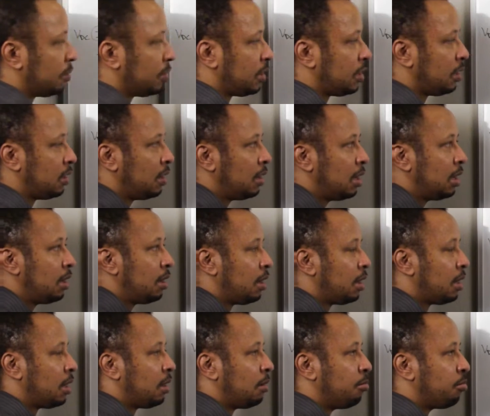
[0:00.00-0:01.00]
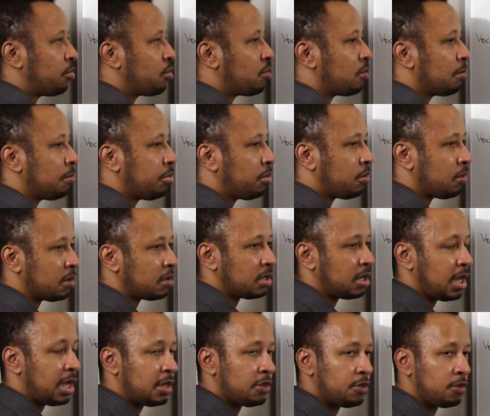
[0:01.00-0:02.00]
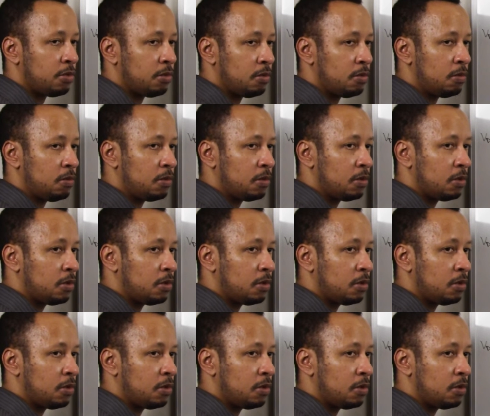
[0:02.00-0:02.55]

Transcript: be more important as you